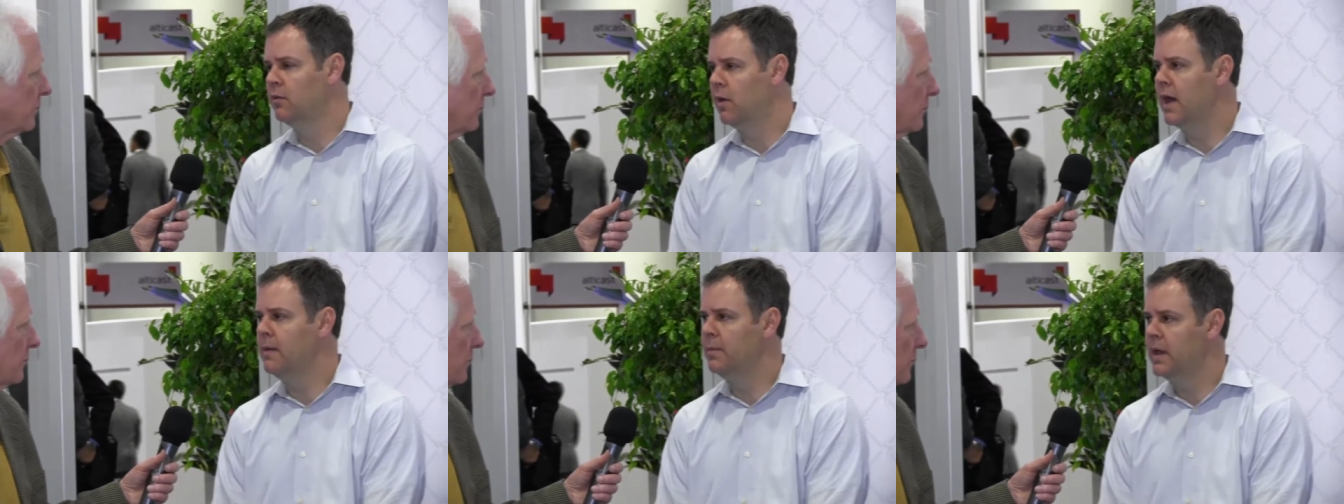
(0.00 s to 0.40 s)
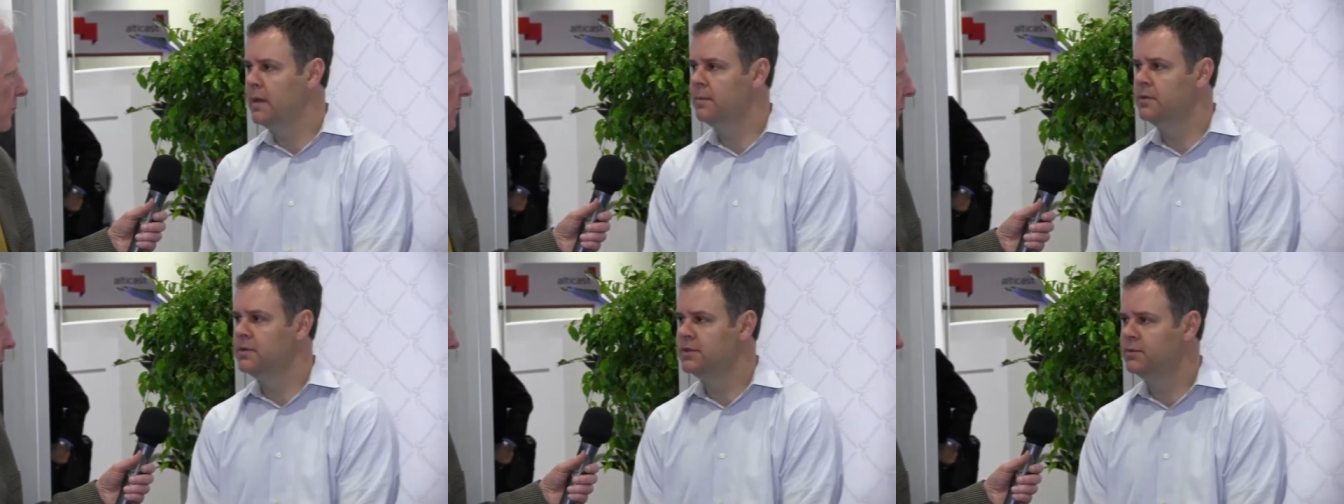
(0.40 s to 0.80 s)
of white
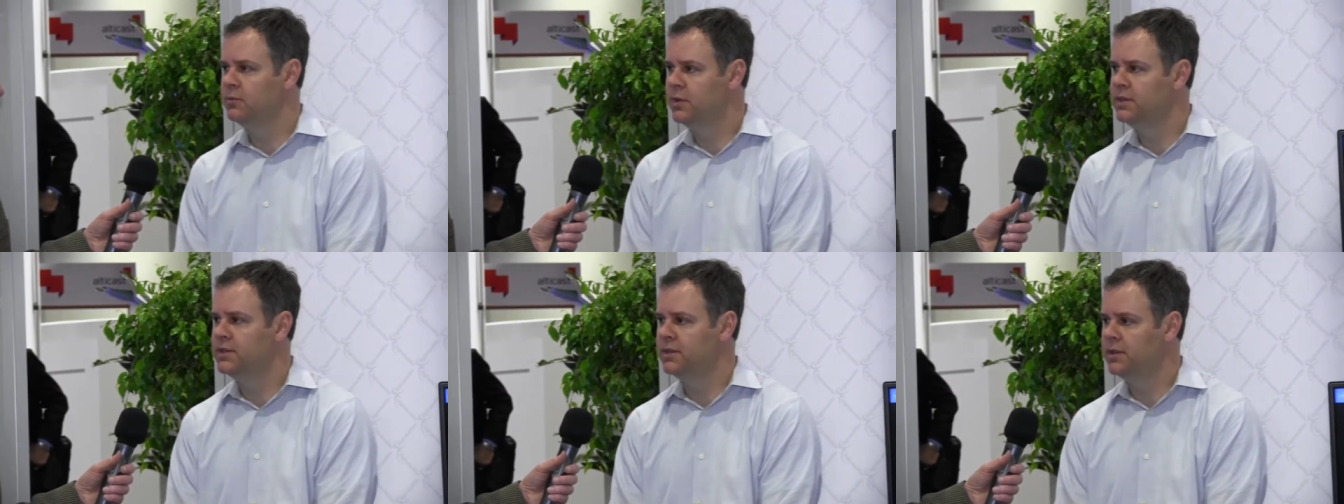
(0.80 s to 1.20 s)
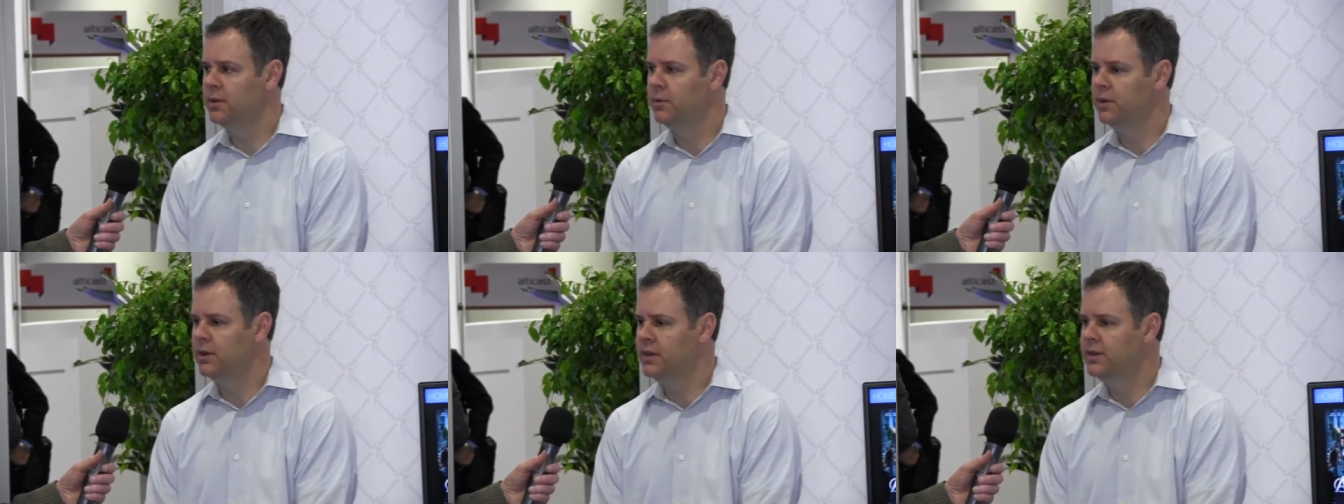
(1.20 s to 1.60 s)
papers
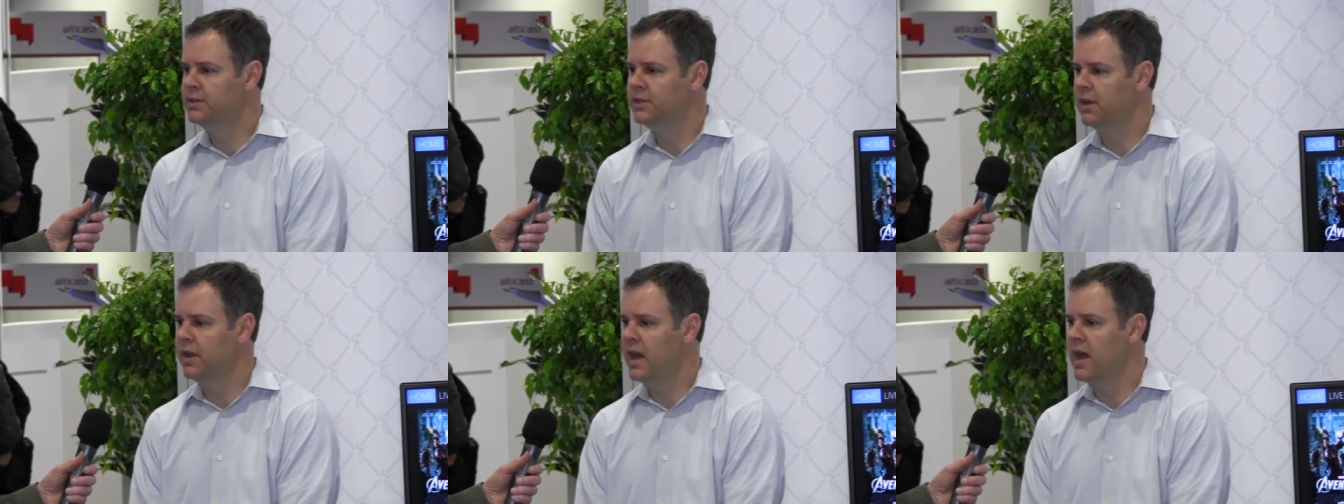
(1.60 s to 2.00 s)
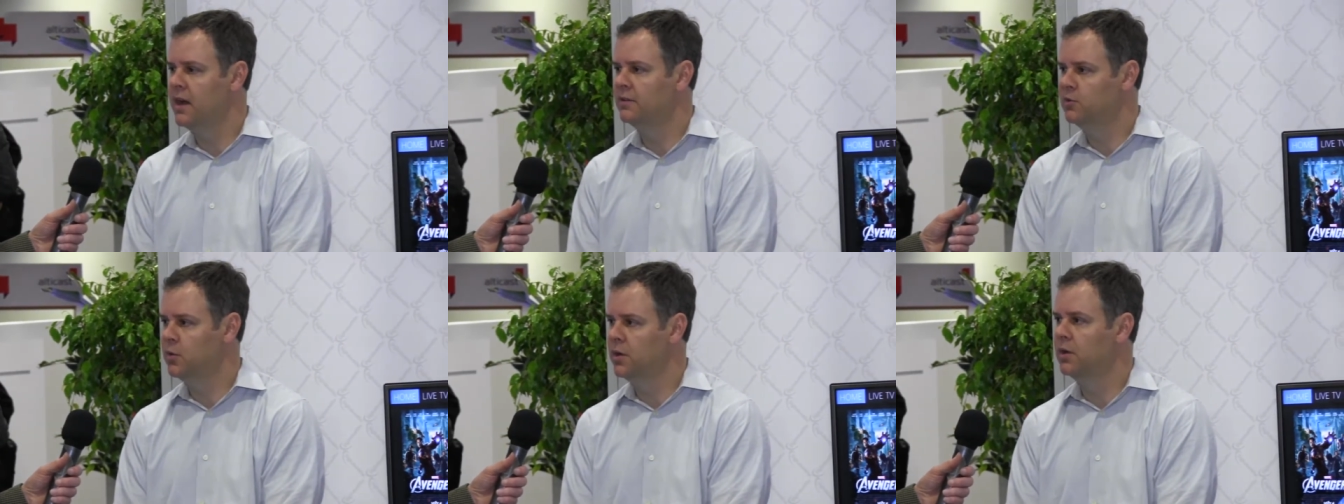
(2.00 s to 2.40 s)
recently released on
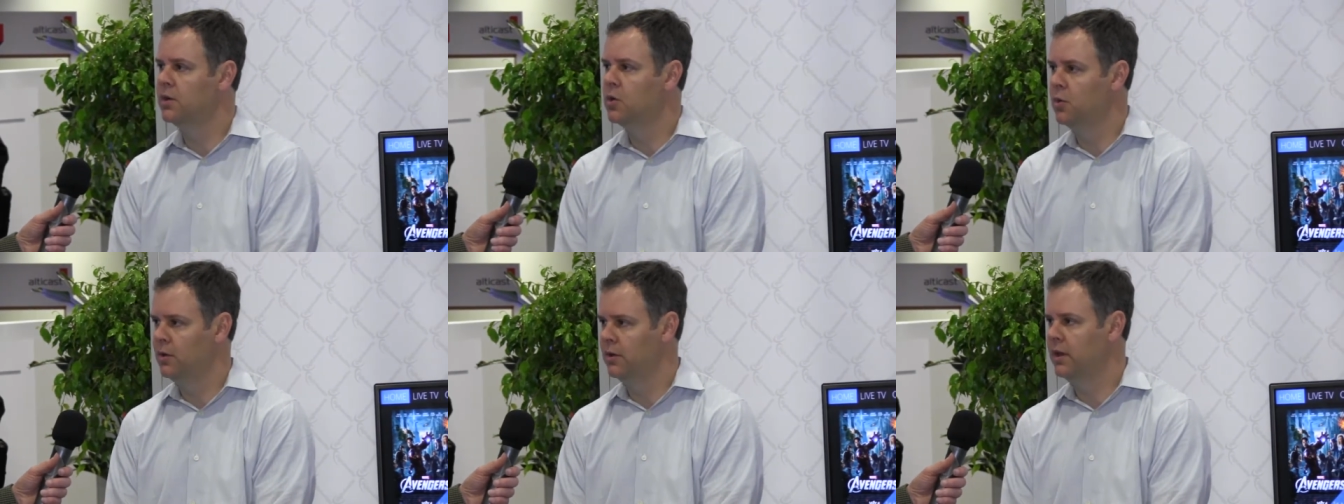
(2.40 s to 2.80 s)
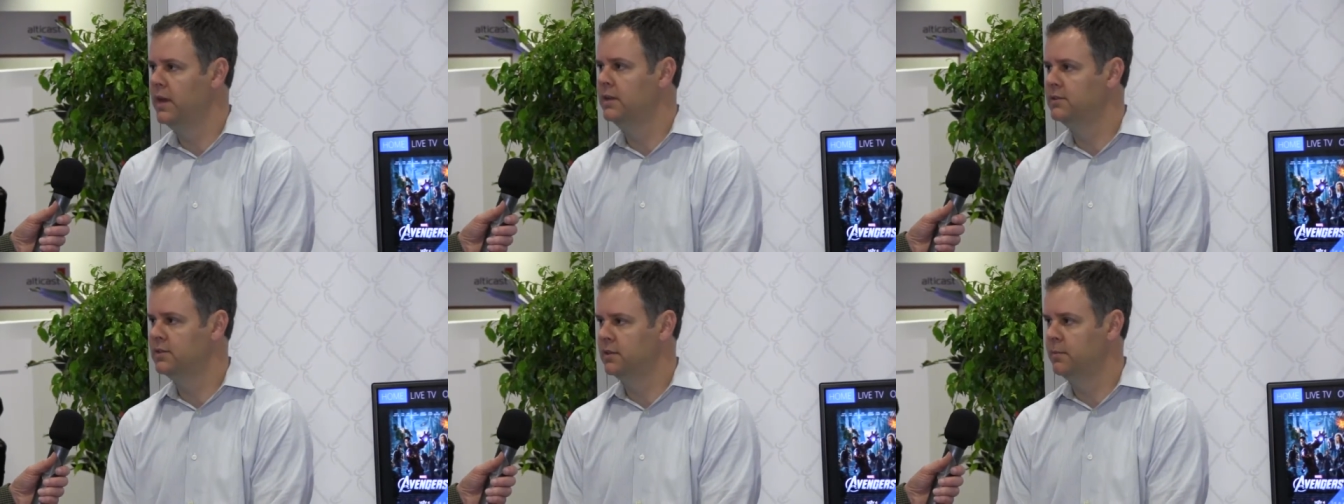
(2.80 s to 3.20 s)
how Twitter
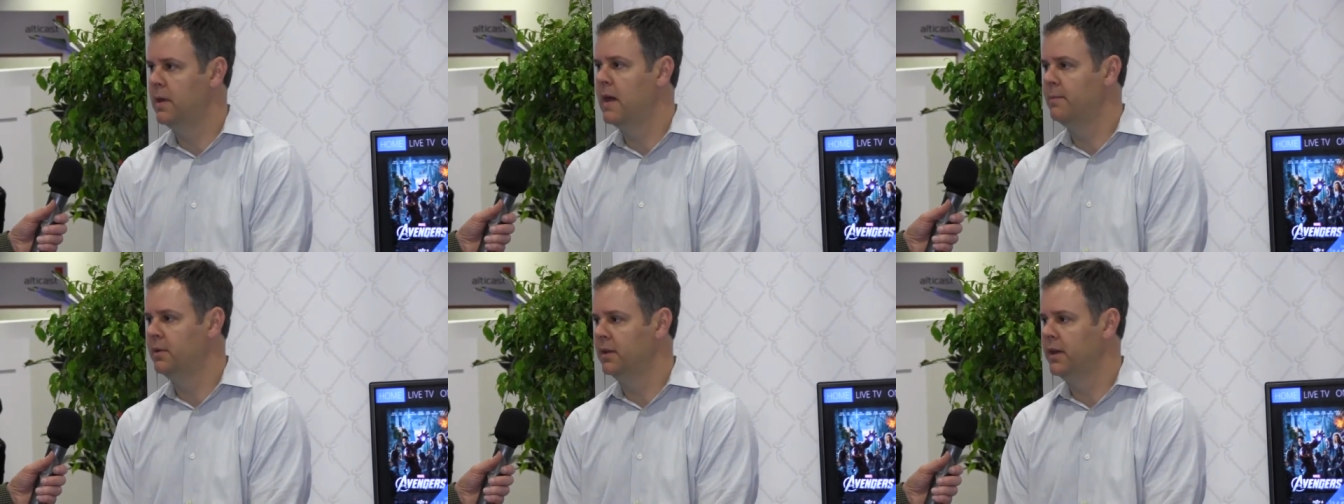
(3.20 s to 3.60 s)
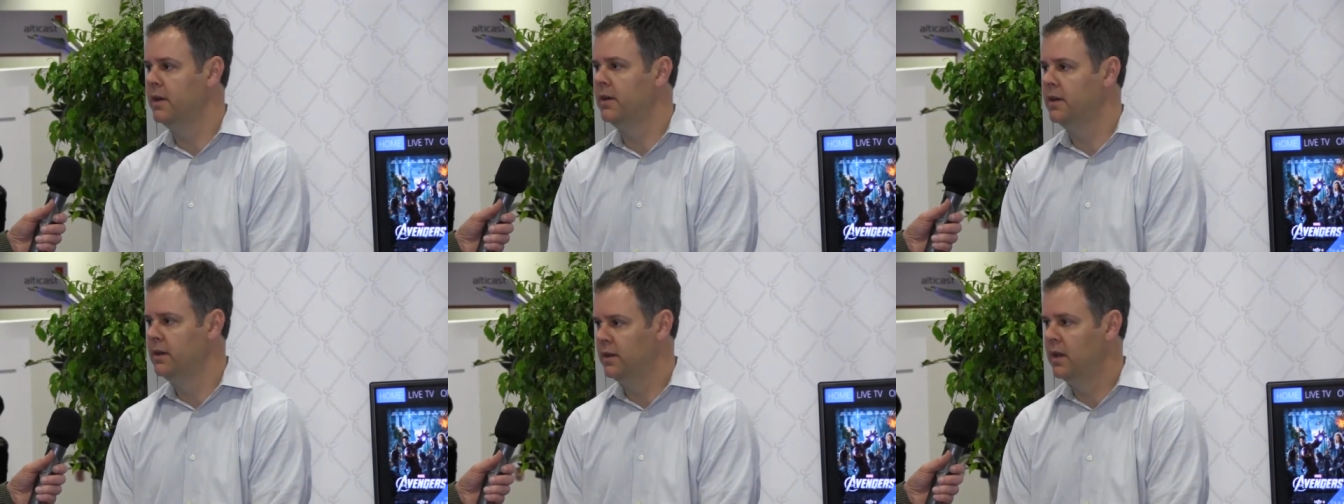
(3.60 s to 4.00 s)
correlates to
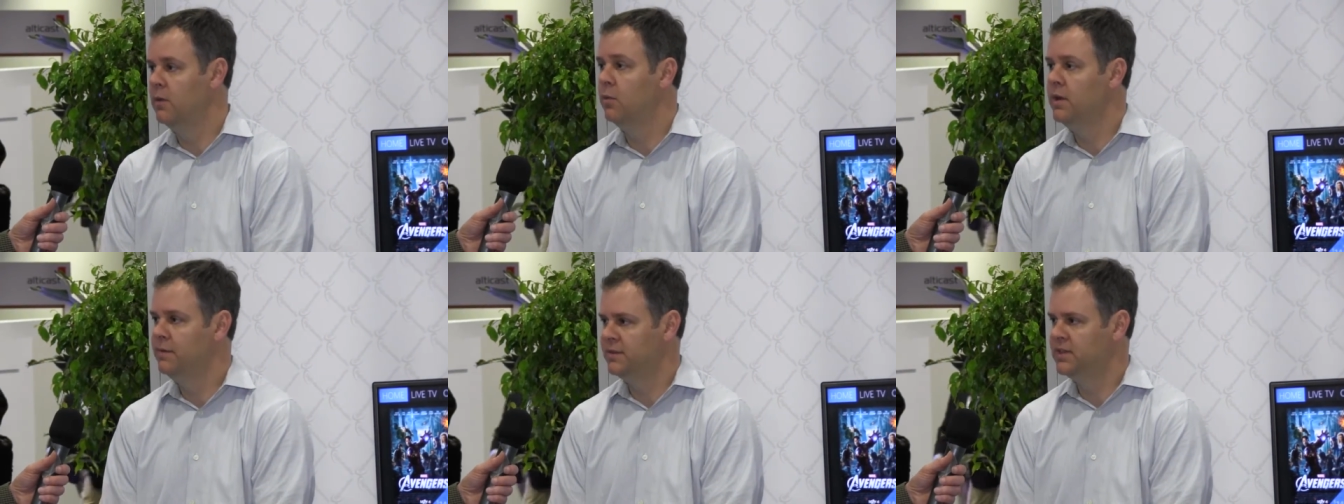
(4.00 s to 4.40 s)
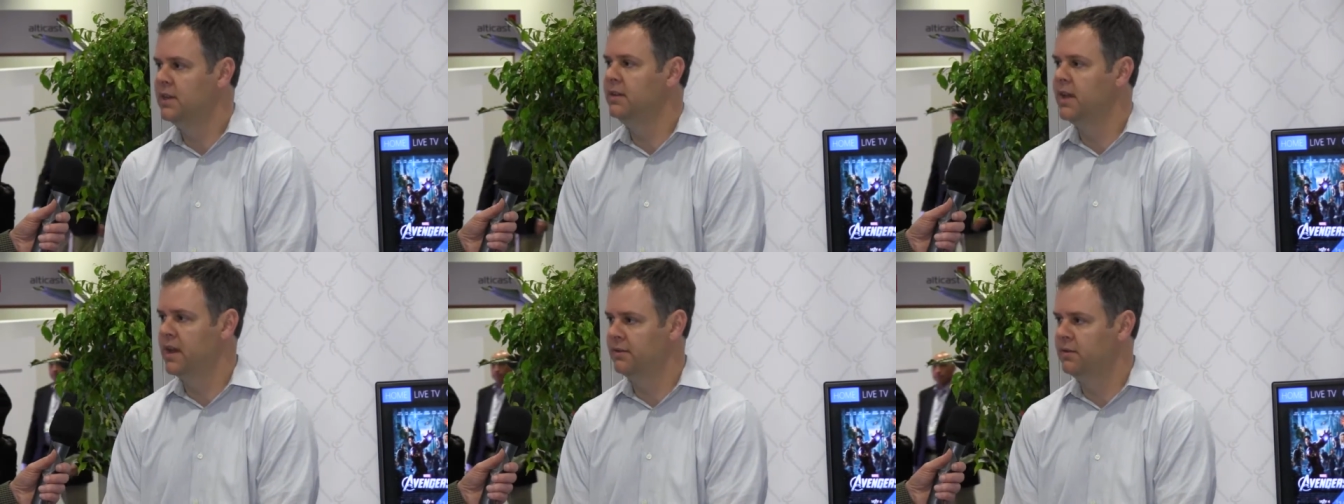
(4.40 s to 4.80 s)
popularity, yeah. and we've
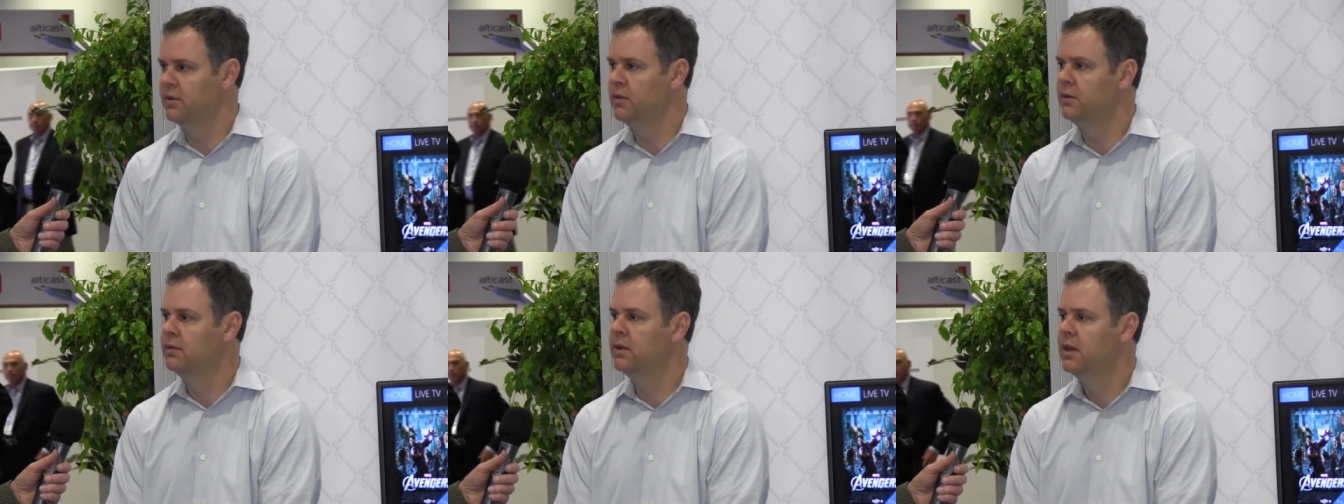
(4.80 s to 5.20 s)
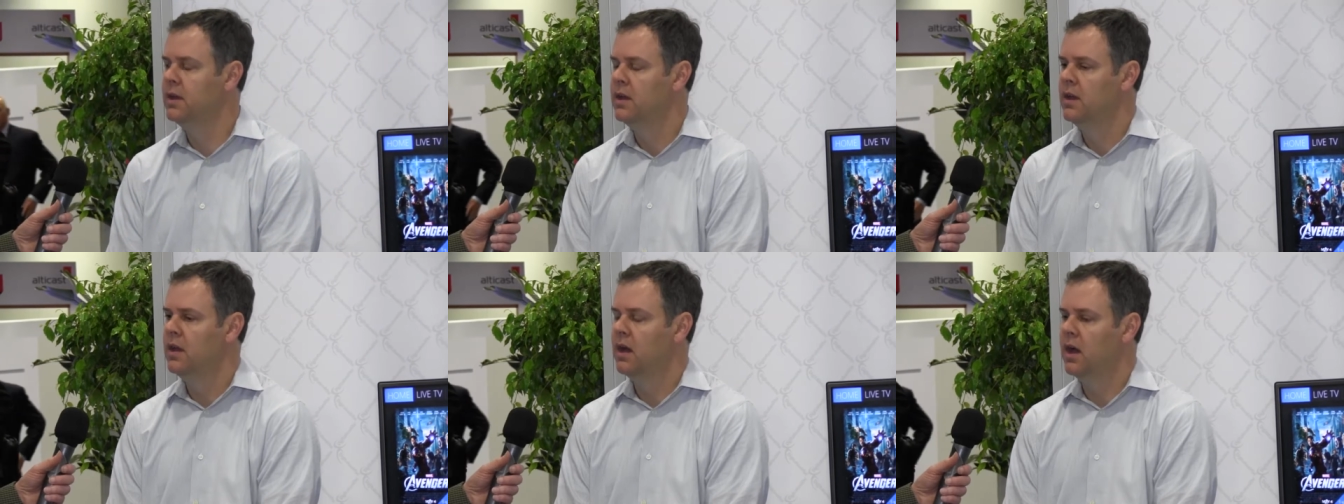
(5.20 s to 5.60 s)
seen that too.
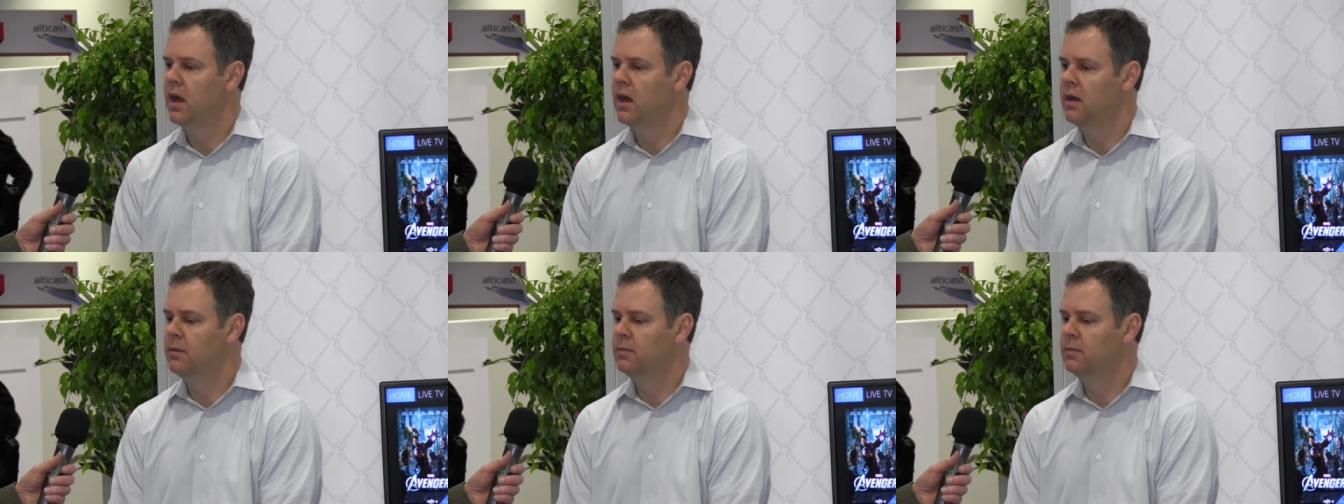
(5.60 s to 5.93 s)
Yeah.